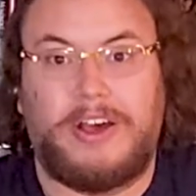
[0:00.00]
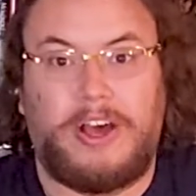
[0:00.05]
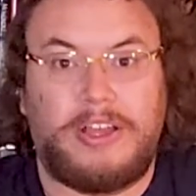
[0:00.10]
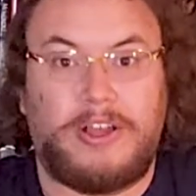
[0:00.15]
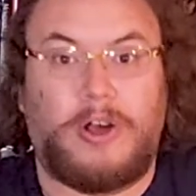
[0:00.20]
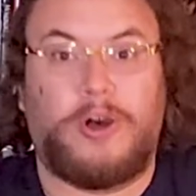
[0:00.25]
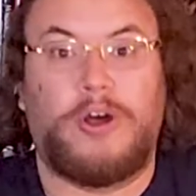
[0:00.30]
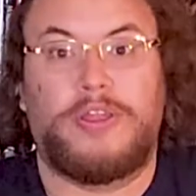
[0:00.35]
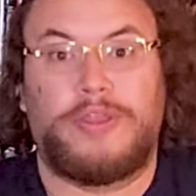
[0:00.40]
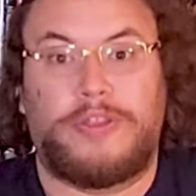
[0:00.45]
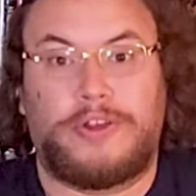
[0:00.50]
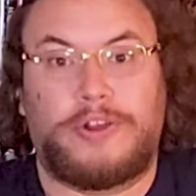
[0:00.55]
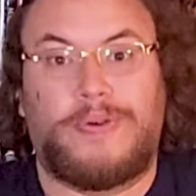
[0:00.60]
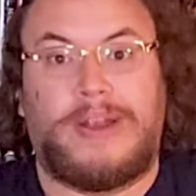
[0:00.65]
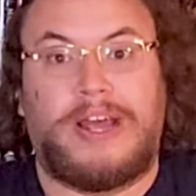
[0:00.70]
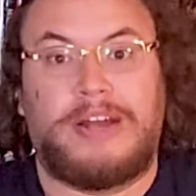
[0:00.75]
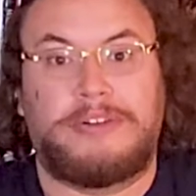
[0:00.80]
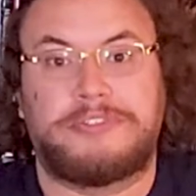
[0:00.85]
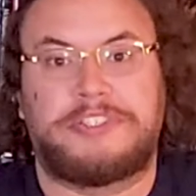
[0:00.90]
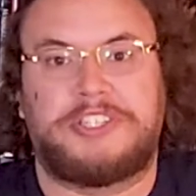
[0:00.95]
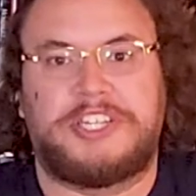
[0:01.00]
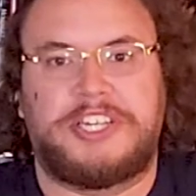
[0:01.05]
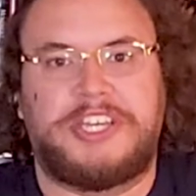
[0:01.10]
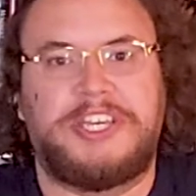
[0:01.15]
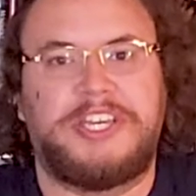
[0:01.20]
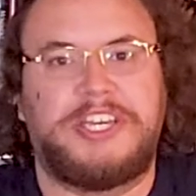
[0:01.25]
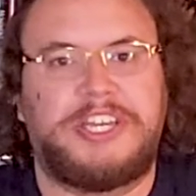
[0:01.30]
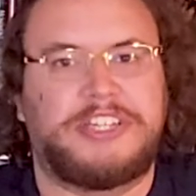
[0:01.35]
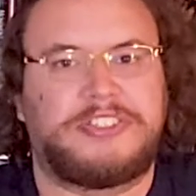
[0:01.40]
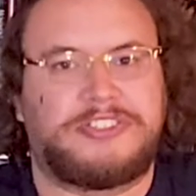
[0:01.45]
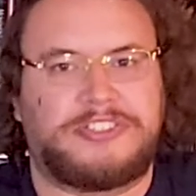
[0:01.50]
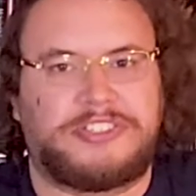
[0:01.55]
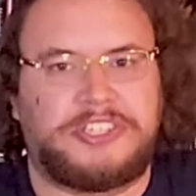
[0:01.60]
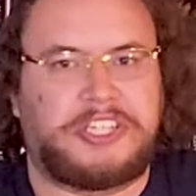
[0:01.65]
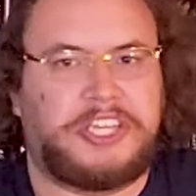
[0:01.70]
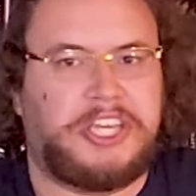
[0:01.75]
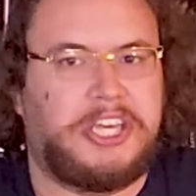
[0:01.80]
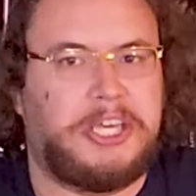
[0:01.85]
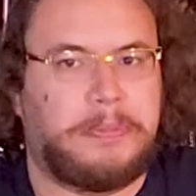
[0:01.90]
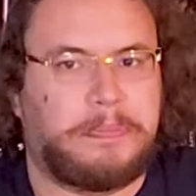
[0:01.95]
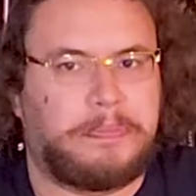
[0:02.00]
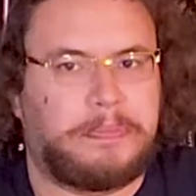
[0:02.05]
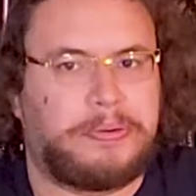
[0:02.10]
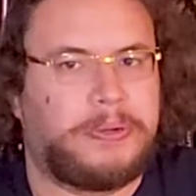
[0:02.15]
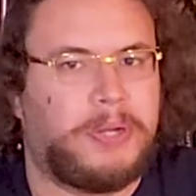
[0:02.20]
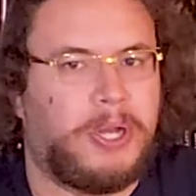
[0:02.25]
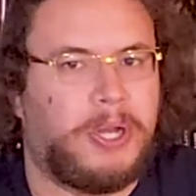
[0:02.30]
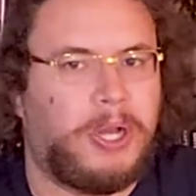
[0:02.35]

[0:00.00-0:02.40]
on the grounds that he gets to keep